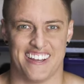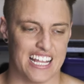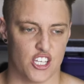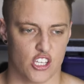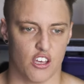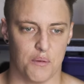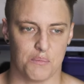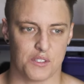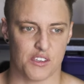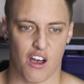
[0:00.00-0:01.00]
In
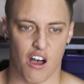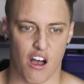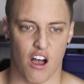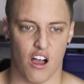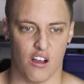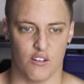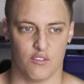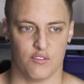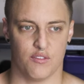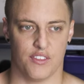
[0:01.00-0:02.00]
terms
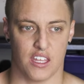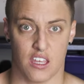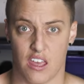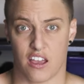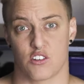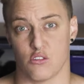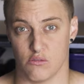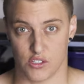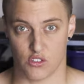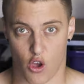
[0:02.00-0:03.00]
of the actual
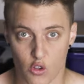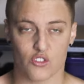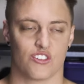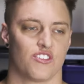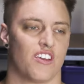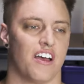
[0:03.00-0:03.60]
results,